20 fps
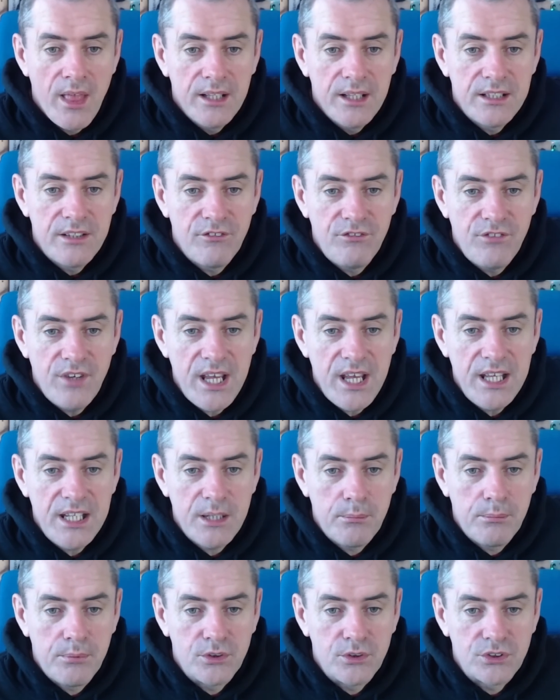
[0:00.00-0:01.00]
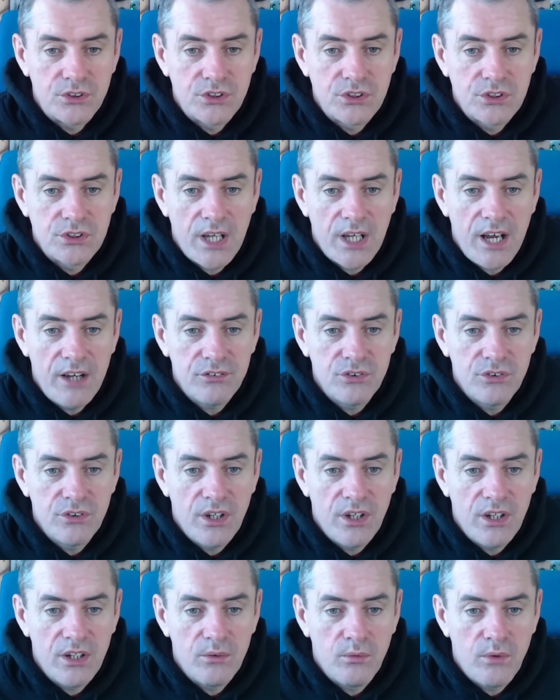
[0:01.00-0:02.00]
The Veda bus, after
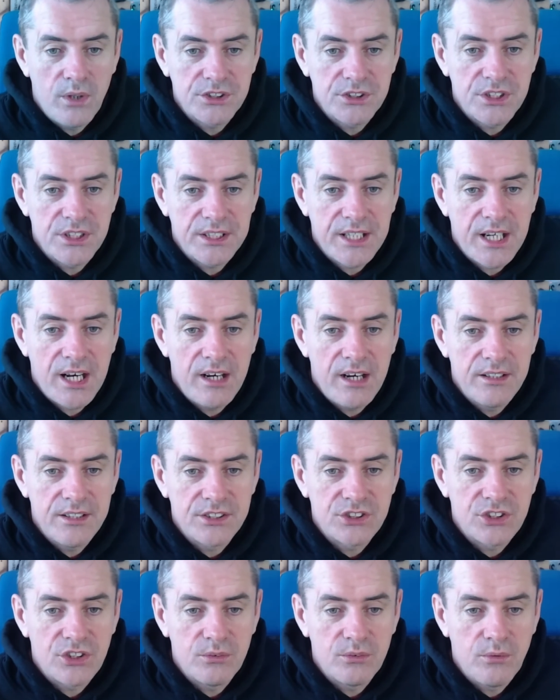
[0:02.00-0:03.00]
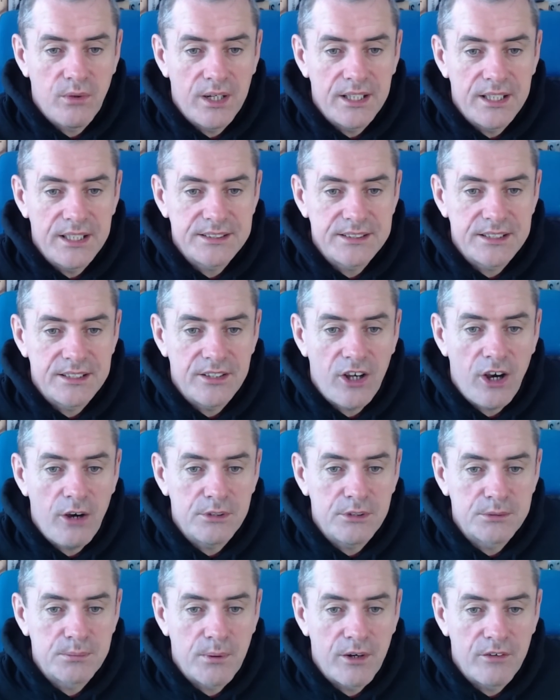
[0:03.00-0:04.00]
all, washing the car in the sun while listening,
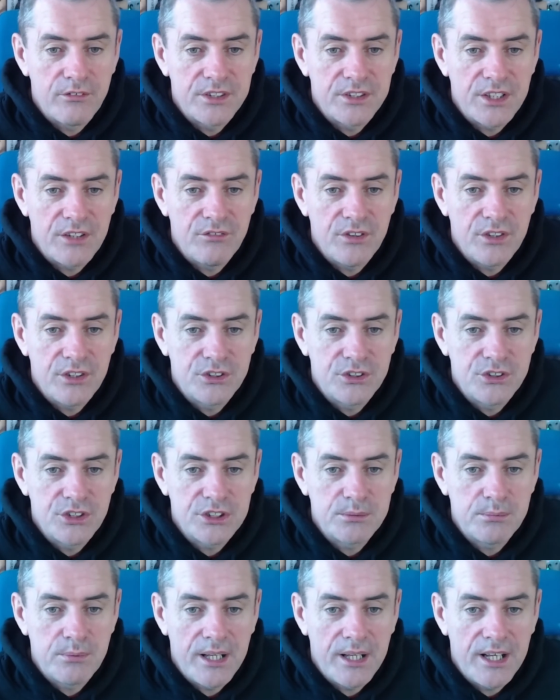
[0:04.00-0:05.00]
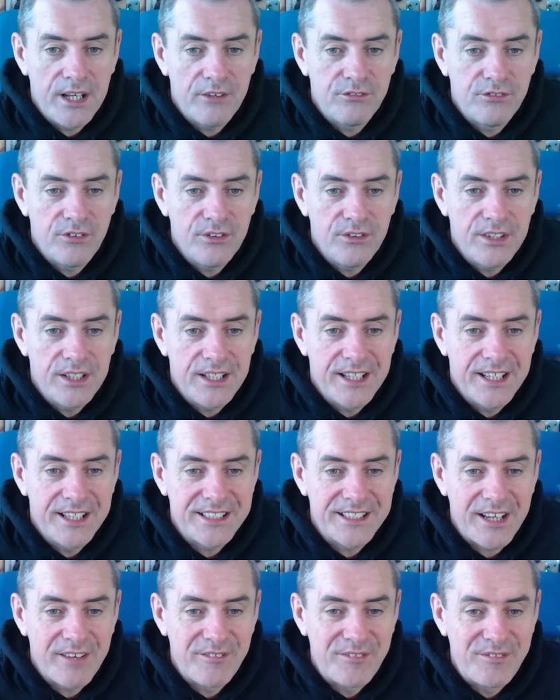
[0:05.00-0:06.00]
almost perfect. If you could just play a funky hit
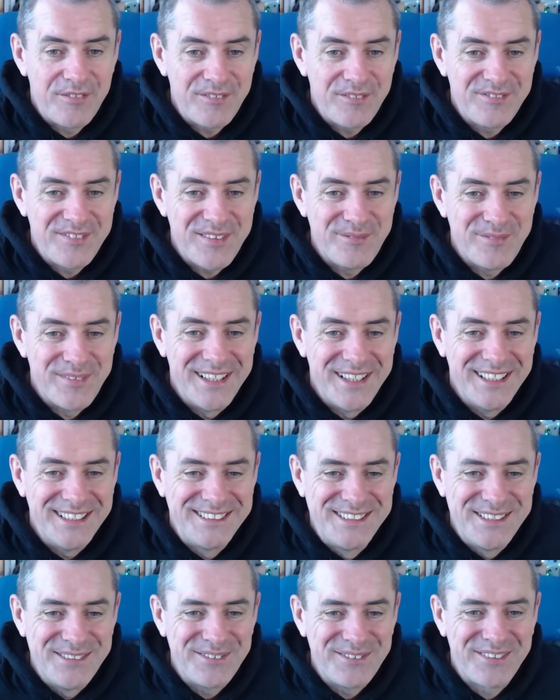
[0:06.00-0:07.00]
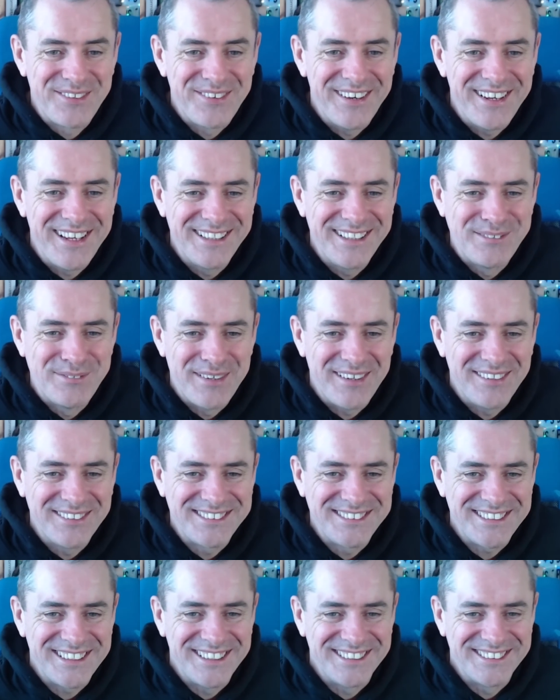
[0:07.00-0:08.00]
every 15 minutes, it'd be great. Oh,
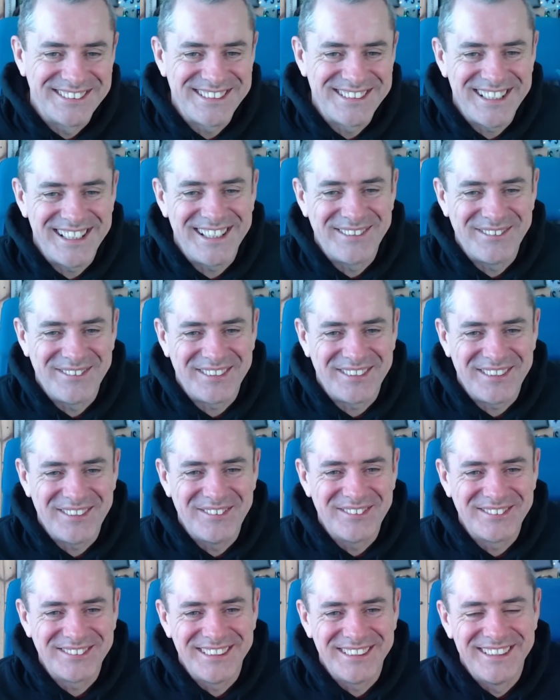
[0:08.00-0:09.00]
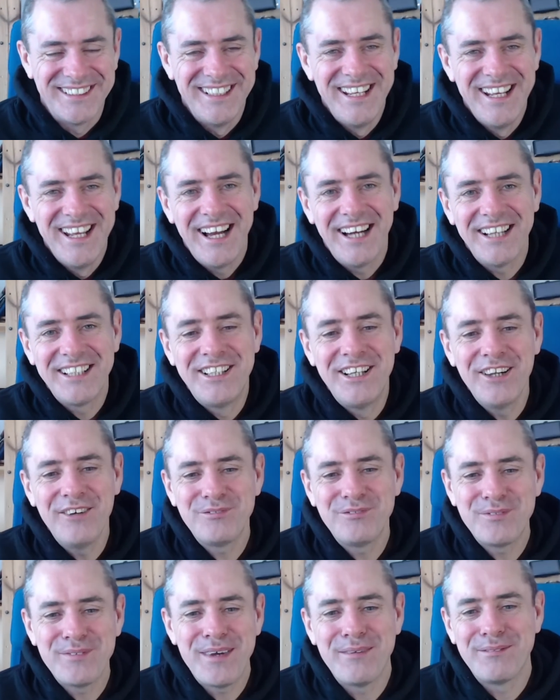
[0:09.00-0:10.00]
cheers, that'd be cool, wouldn't it? I'd love
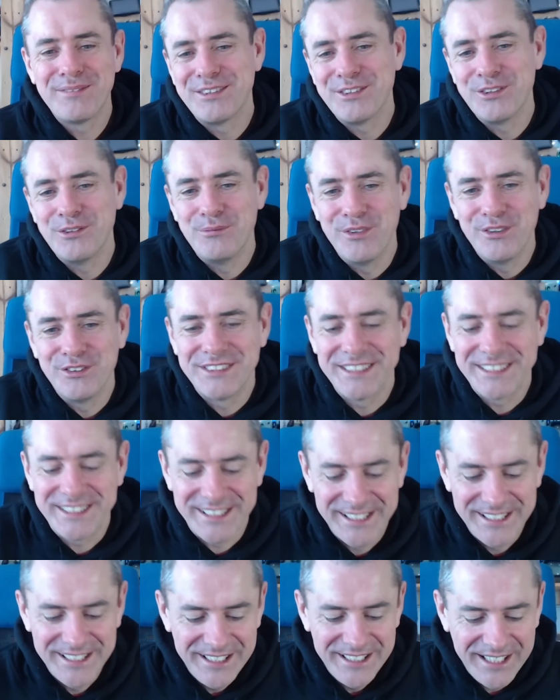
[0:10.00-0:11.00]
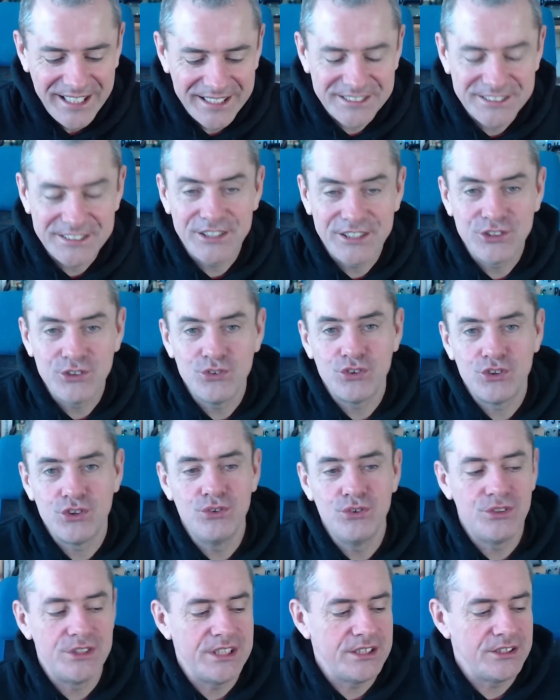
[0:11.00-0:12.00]
to be able to do music, because I do
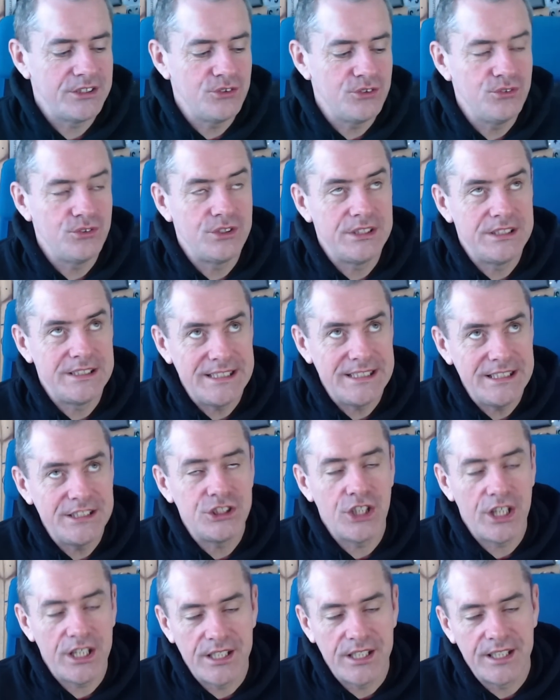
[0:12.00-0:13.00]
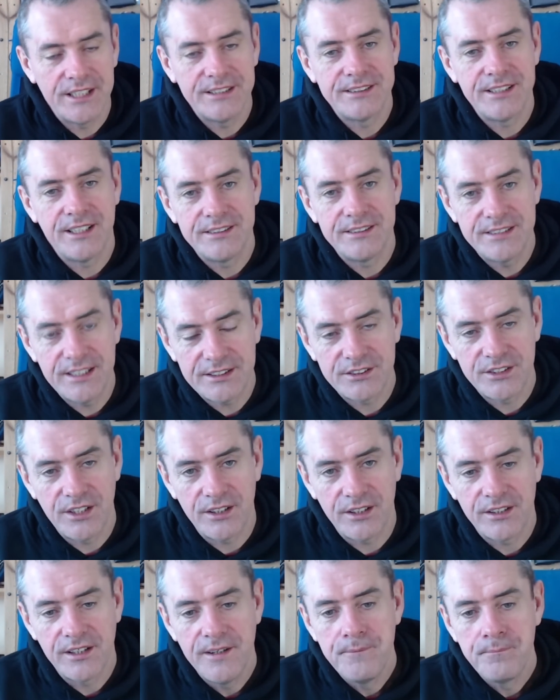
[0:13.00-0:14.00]
DJ nights on
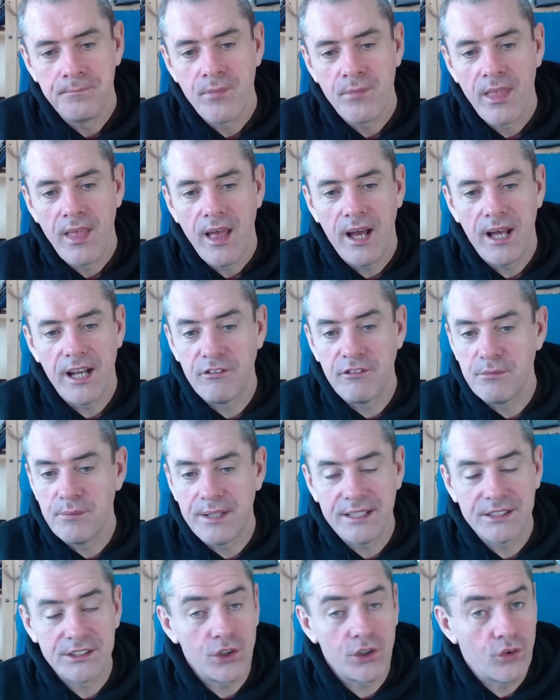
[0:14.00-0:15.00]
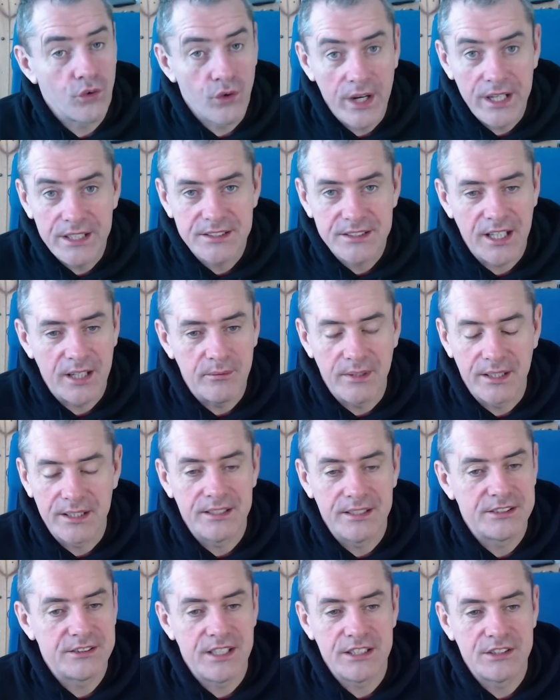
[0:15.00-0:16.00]
TikTok, and everybody has a great time. Like,
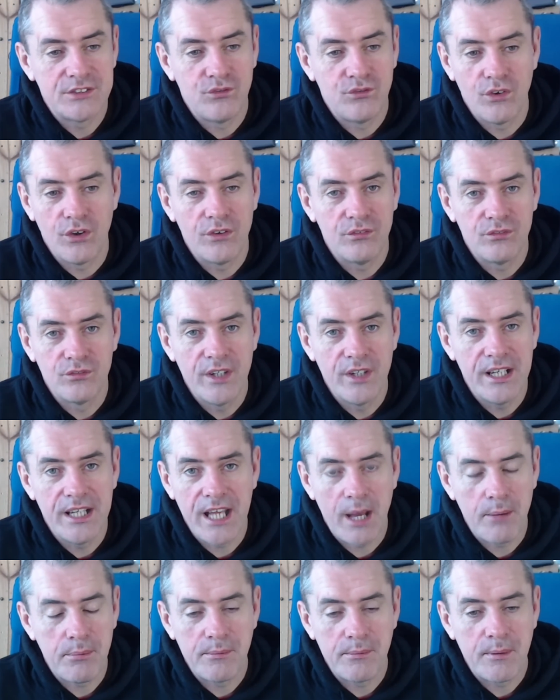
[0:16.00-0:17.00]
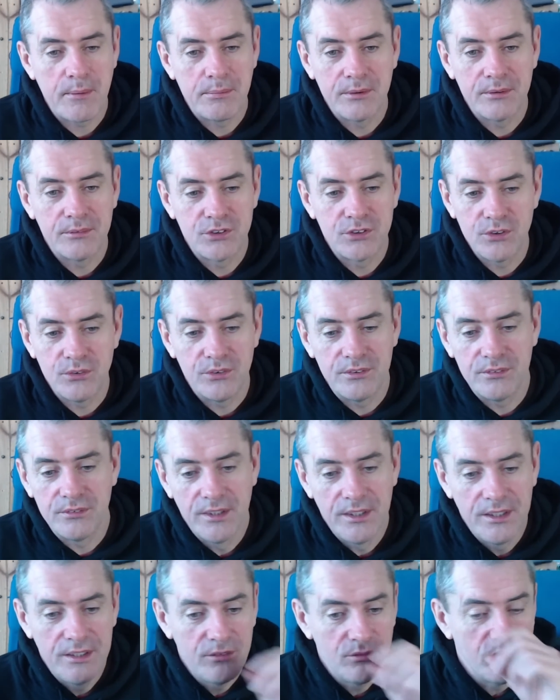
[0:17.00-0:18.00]
it's full of really happy people doing
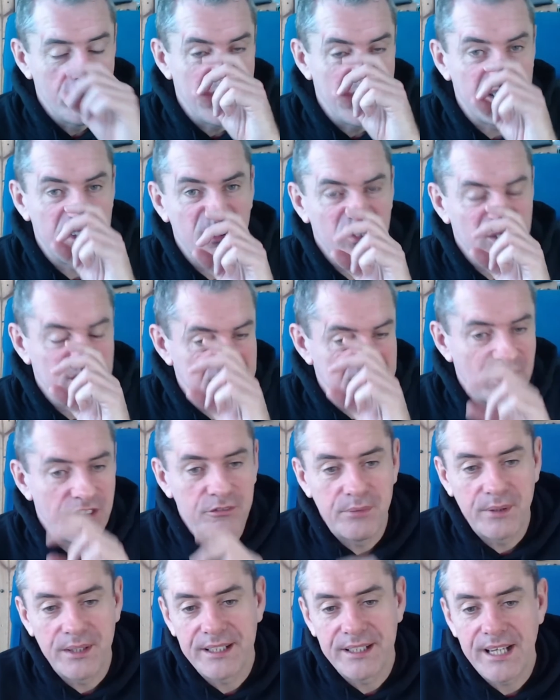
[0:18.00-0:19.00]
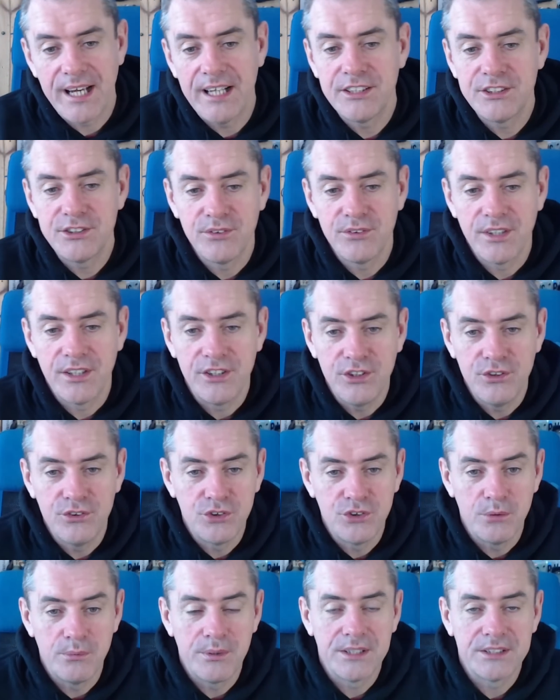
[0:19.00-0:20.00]
really cool stuff, but I can't do it on
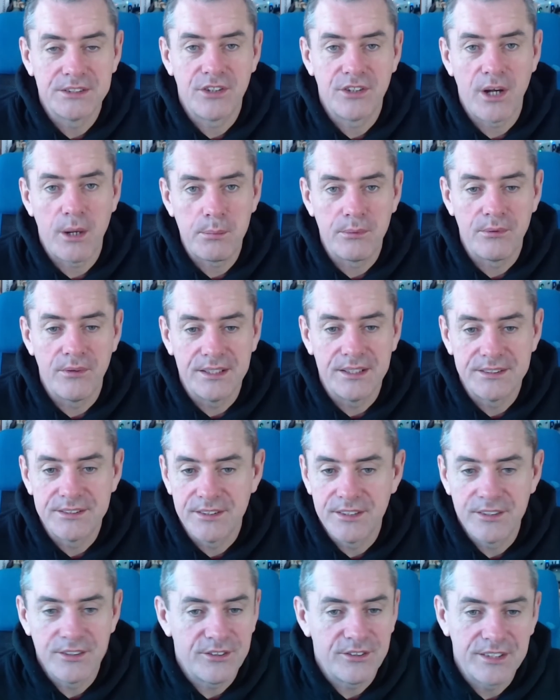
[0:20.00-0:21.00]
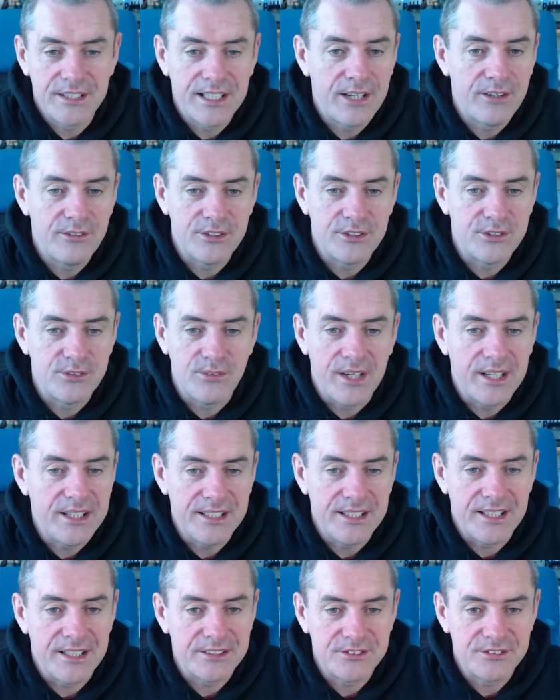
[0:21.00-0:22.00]
YouTube because of copyright, so they don't allow you to do any
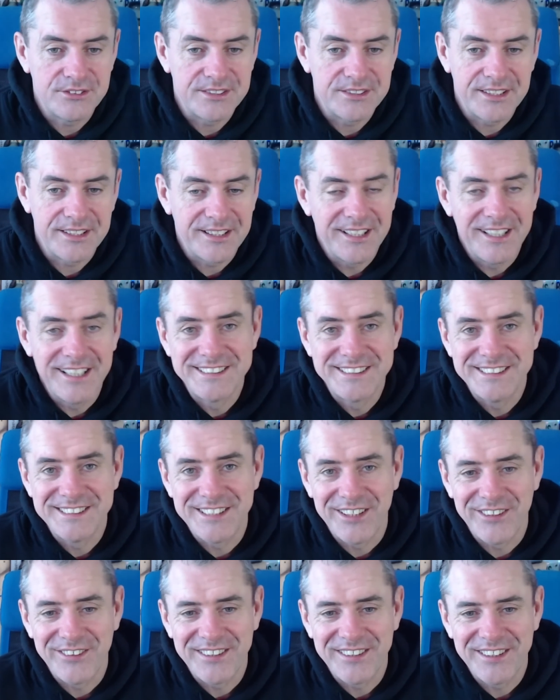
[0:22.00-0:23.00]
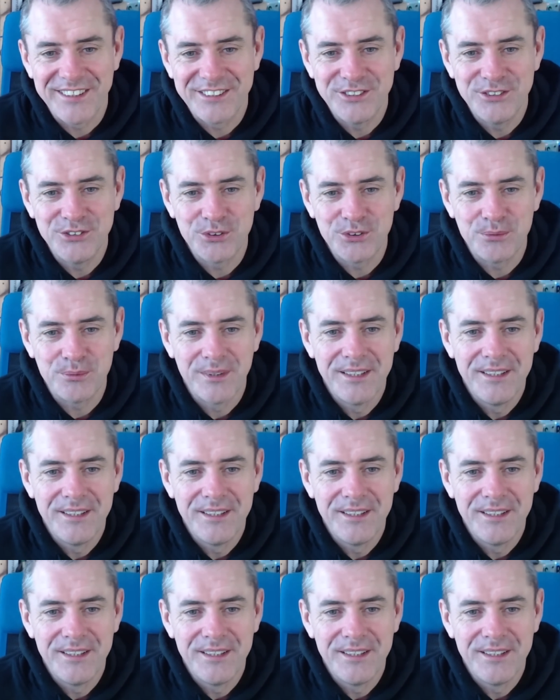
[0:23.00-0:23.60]
of that sort of thing unless it's already on YouTube.